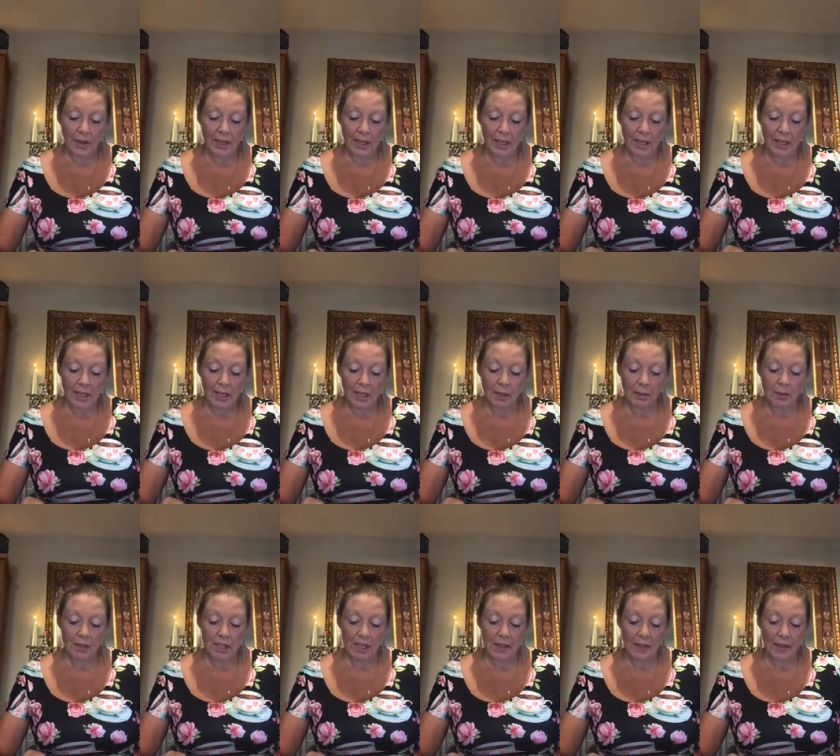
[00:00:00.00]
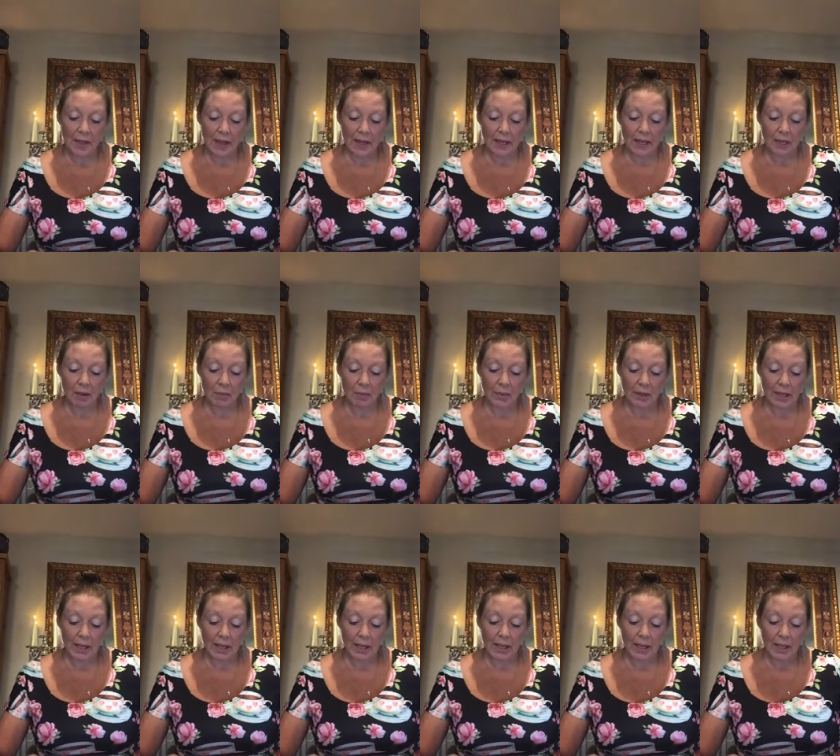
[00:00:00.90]
Thinking he was in their
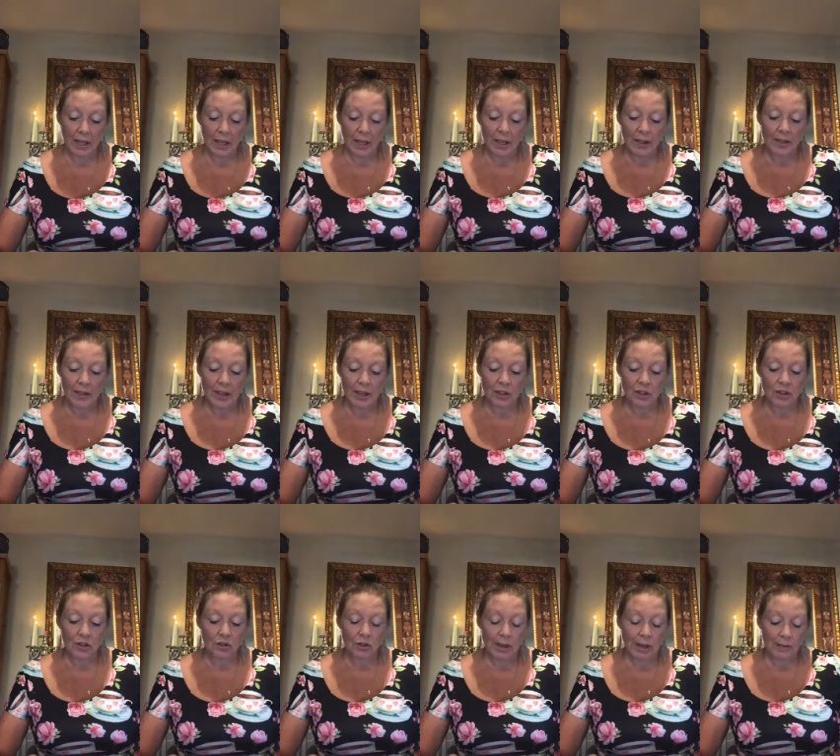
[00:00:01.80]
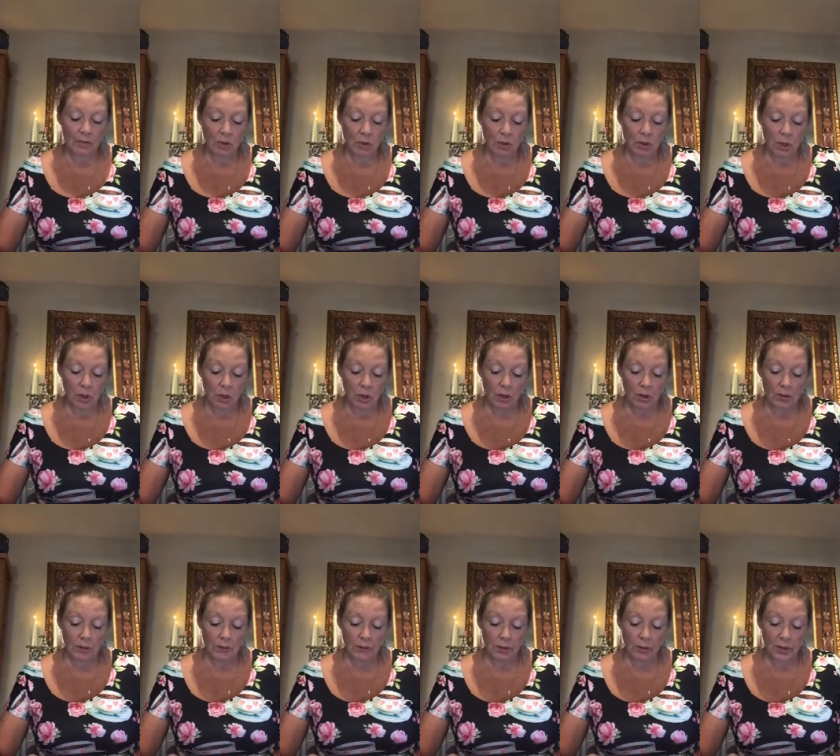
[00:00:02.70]
company, they travelled
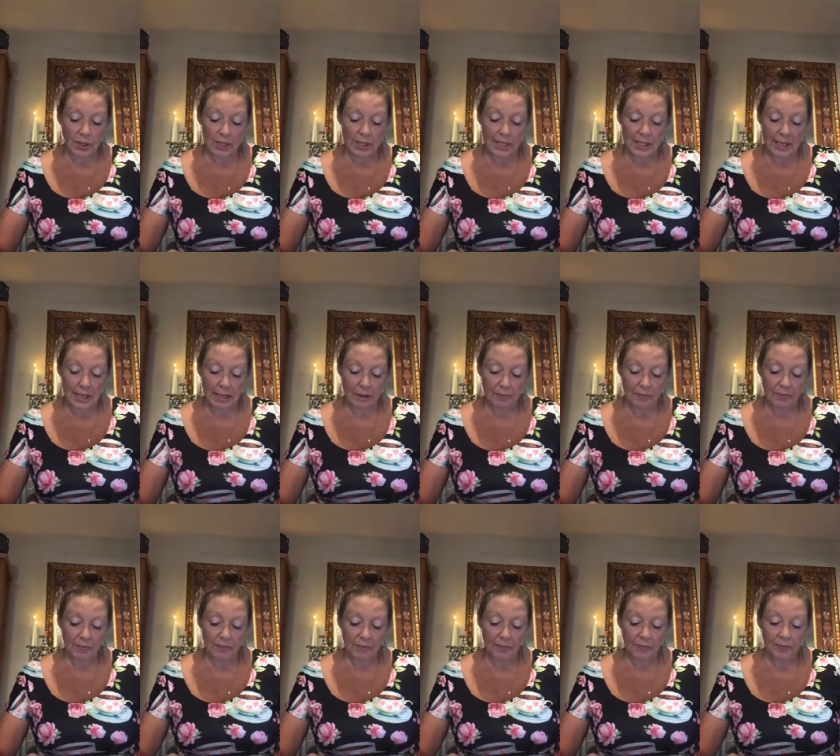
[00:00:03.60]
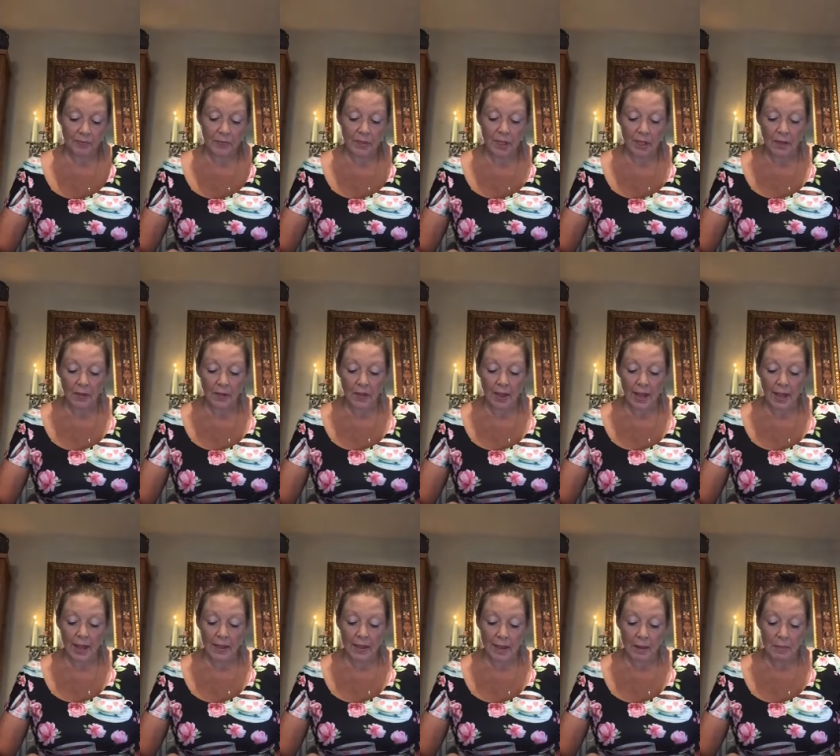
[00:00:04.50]
on for a day.
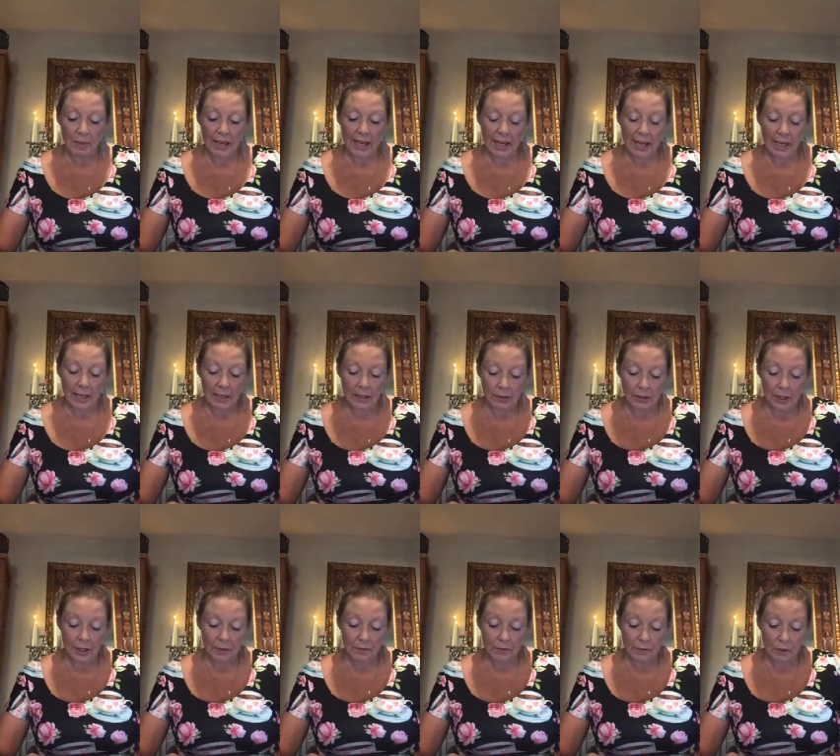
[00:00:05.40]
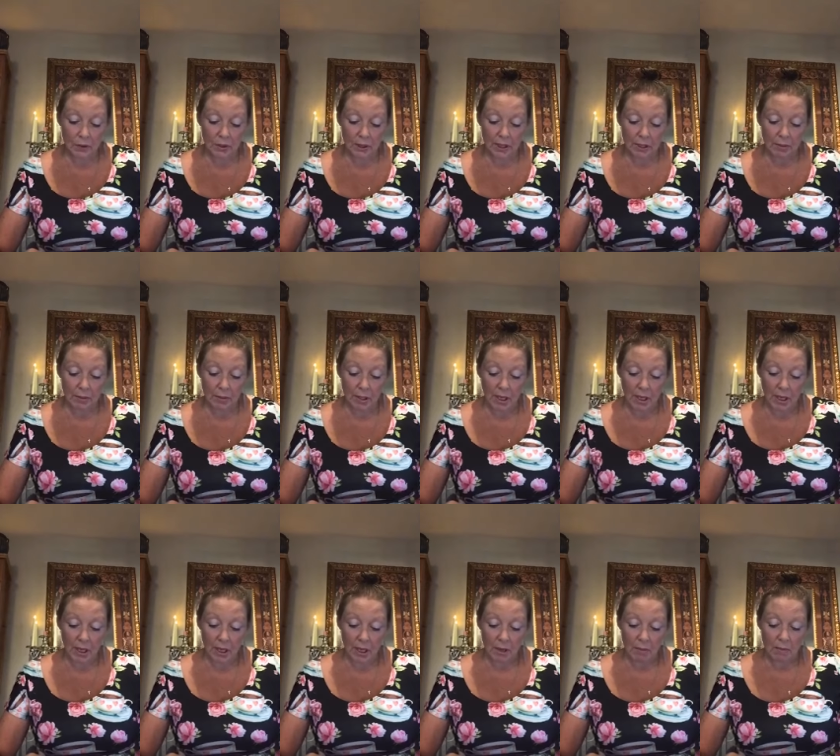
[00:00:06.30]
There they began looking for him
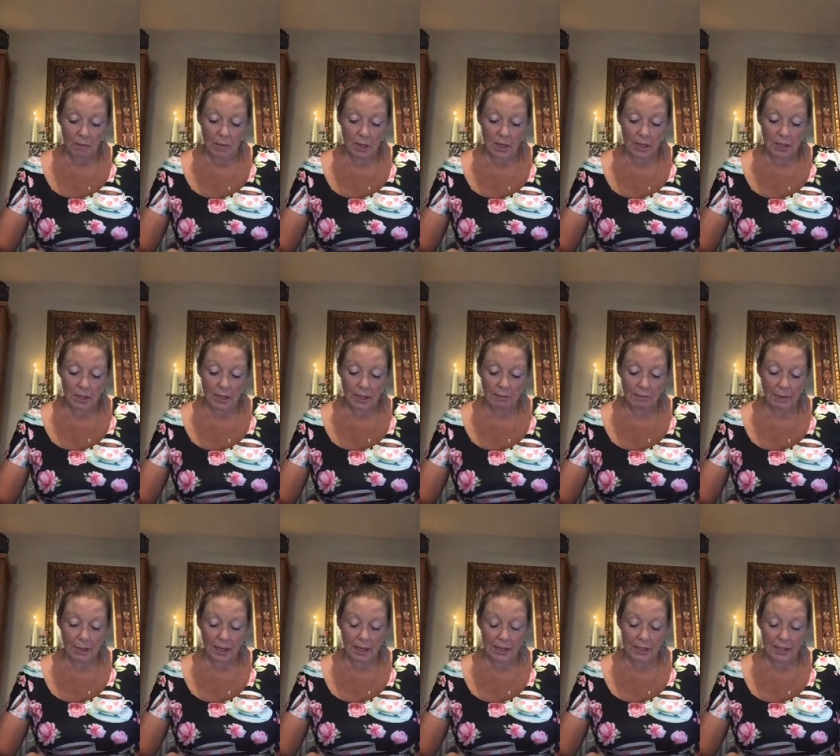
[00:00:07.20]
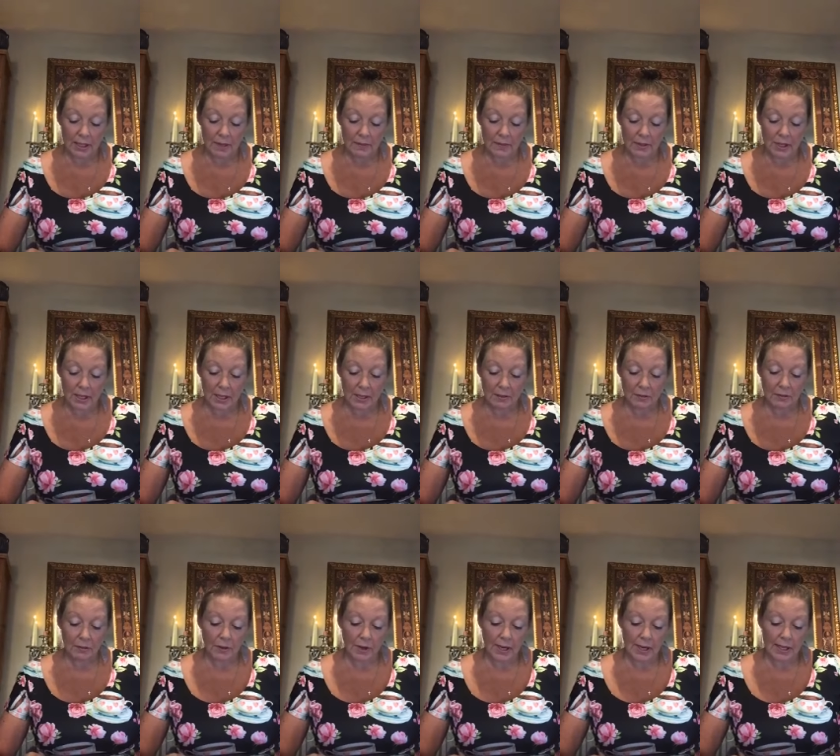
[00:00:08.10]
among their relatives
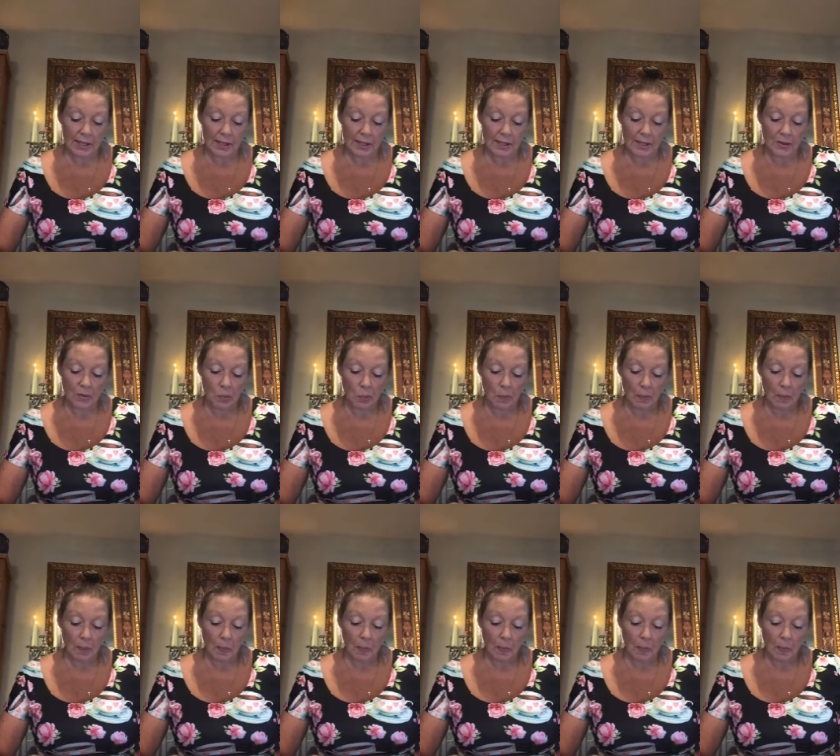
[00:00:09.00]
and friends.